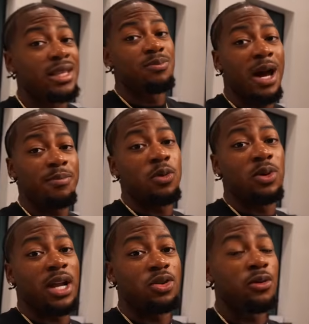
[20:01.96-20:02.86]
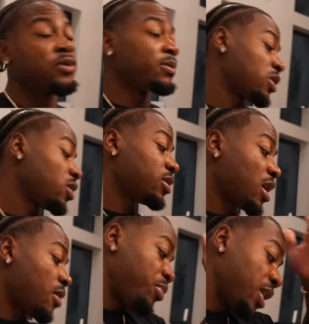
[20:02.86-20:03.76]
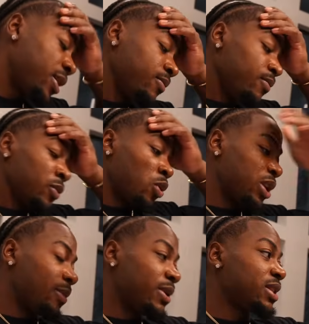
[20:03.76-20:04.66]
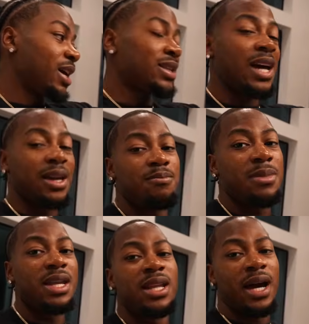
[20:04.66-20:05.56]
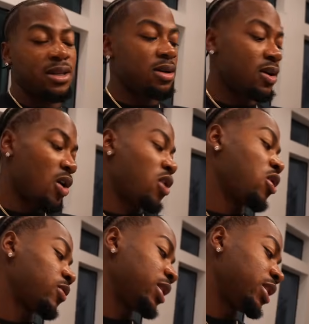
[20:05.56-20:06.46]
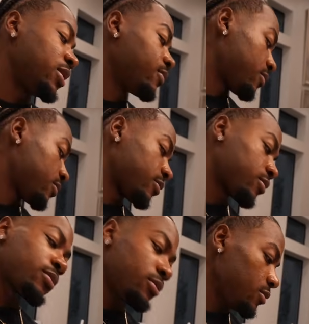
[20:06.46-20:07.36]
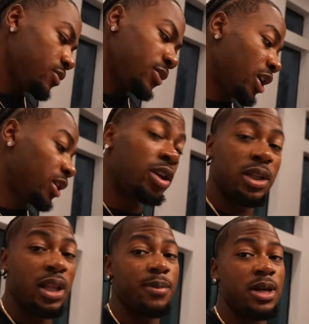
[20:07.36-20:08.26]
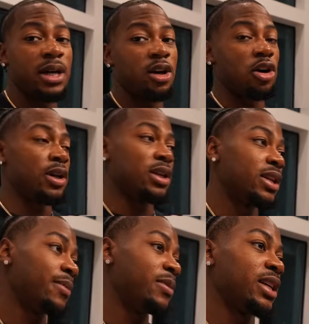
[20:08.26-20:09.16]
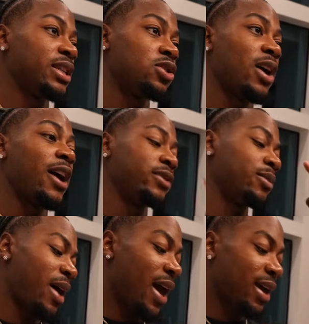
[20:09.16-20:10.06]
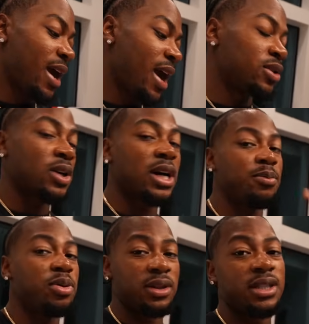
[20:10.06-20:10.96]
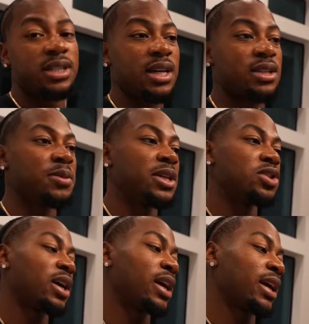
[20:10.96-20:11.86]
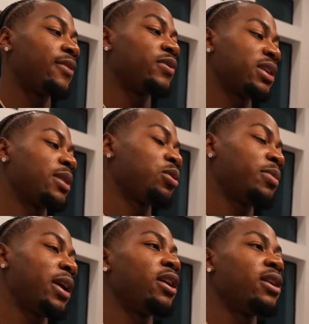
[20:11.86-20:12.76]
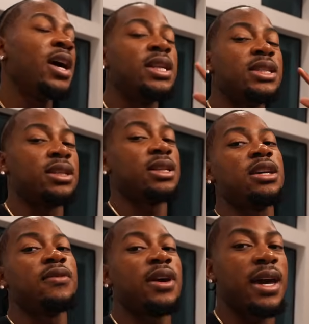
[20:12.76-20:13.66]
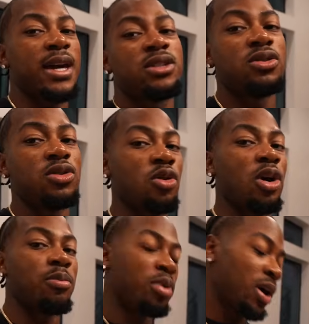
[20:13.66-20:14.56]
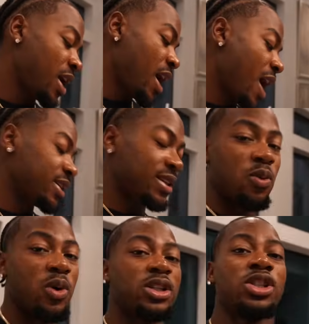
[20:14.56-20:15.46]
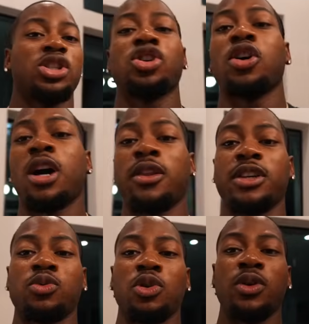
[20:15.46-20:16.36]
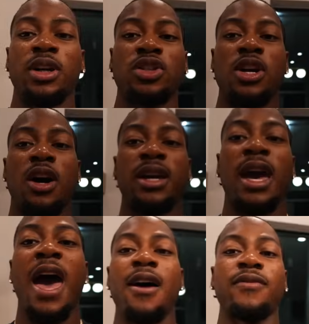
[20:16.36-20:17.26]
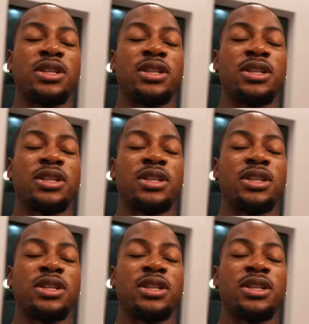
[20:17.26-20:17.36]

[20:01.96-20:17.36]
this might be what I do from here on out. But with that being said, it's like midnight already. Literally like midnight already. So that means I still have to pack. I still got to put these things up and I still got to get everything prepared to leave and head to New York. But I did want to just show y'all this real quick so y'all can have